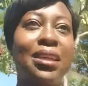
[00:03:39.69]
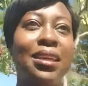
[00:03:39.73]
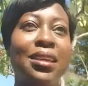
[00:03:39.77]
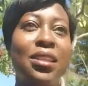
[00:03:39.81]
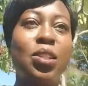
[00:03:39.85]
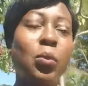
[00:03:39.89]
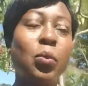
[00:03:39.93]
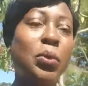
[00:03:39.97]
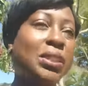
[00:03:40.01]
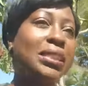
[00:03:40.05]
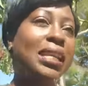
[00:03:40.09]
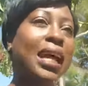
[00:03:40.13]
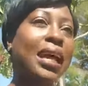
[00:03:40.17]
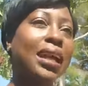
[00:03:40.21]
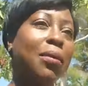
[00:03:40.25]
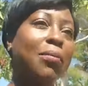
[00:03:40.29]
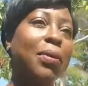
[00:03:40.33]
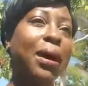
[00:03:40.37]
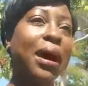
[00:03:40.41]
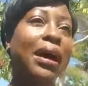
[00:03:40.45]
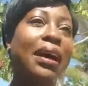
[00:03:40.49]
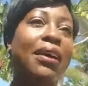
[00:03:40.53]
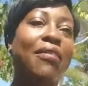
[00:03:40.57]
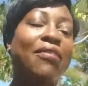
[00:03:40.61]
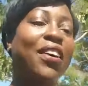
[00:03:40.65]
So it's not
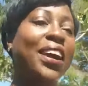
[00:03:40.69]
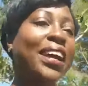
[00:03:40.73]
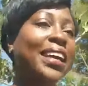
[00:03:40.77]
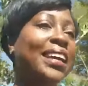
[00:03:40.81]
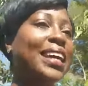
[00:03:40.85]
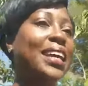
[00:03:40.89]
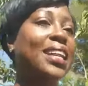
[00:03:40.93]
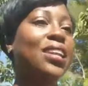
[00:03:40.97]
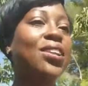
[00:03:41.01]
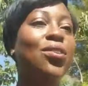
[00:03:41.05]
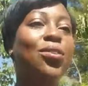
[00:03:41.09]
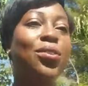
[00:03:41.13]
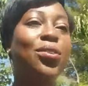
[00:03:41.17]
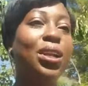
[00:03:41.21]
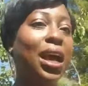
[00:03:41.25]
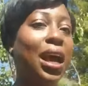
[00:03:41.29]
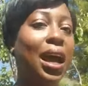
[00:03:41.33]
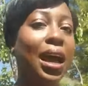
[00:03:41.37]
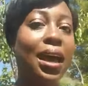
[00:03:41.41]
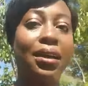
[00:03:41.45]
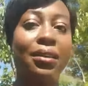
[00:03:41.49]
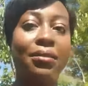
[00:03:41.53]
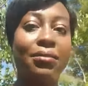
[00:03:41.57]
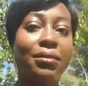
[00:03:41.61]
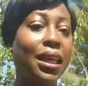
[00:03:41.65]
about if I get it or
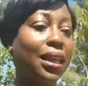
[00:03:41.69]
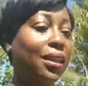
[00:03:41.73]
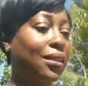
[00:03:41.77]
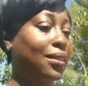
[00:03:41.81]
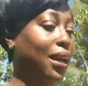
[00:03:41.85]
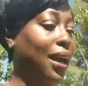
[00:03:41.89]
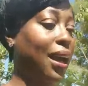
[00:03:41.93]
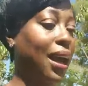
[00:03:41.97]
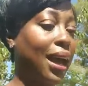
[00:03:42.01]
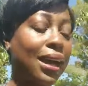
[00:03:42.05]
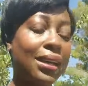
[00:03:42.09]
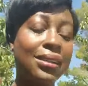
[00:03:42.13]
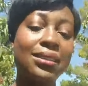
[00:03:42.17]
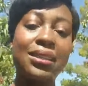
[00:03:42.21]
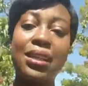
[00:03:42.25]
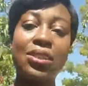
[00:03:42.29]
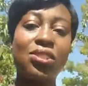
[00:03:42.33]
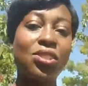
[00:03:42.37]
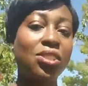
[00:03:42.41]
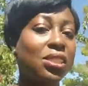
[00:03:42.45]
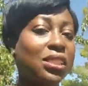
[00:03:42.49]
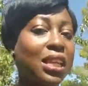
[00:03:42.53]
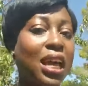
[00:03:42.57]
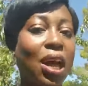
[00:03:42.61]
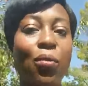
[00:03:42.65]
not. Like, the odds,
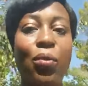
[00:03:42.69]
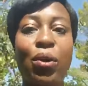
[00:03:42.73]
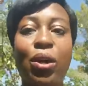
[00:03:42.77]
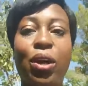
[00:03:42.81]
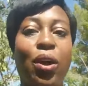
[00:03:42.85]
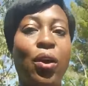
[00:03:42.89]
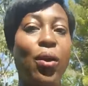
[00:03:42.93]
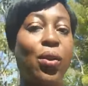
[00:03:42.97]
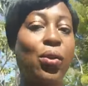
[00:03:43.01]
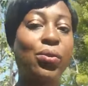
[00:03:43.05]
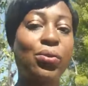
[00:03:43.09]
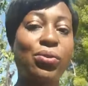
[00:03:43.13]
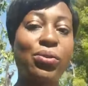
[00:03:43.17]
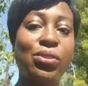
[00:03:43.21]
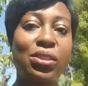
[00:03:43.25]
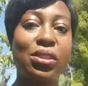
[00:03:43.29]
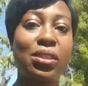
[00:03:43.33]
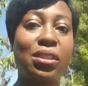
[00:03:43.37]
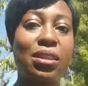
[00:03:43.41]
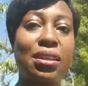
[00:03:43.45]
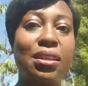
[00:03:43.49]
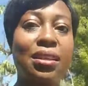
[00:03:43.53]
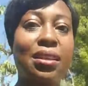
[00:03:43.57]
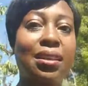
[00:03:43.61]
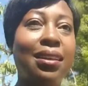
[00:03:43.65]
that's just how it goes.